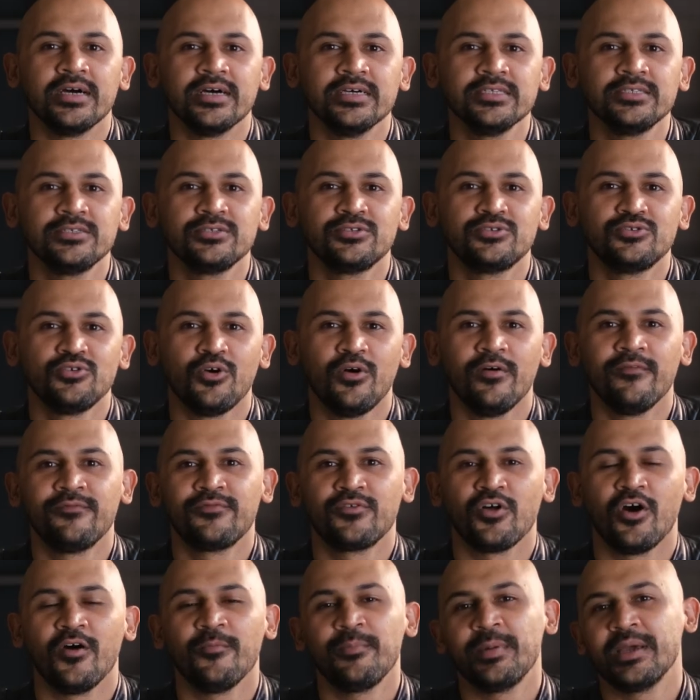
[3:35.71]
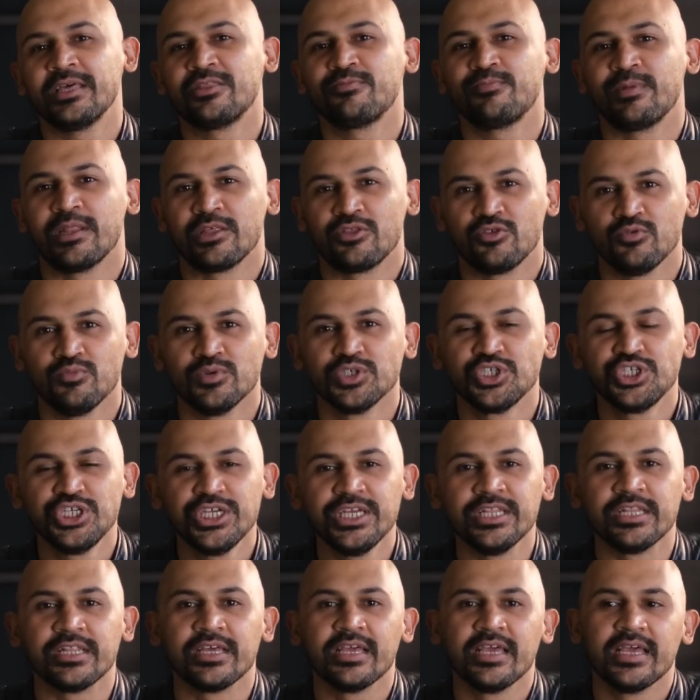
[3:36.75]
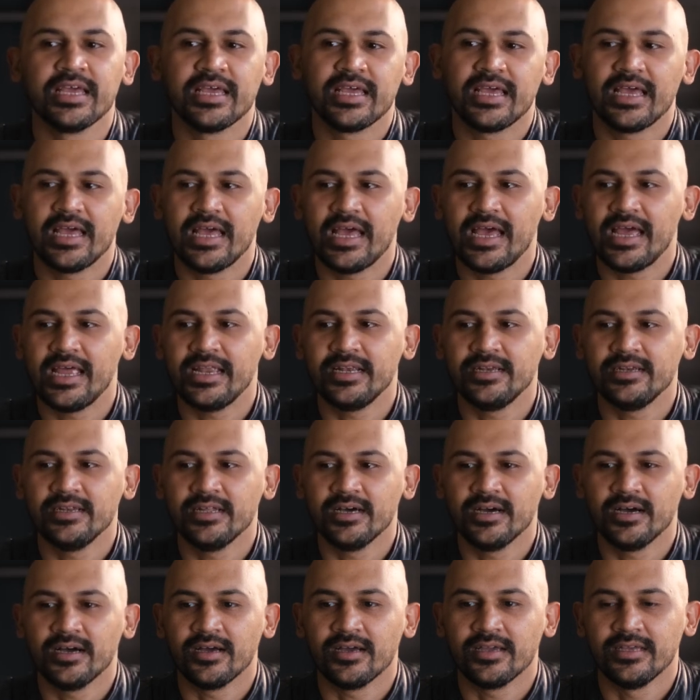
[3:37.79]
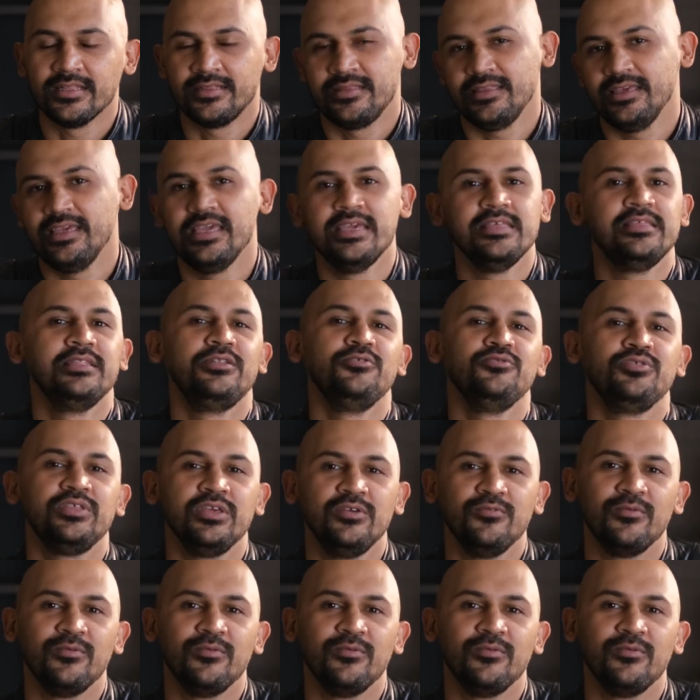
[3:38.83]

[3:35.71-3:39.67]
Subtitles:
a stovetop espresso machine, and it's easy to see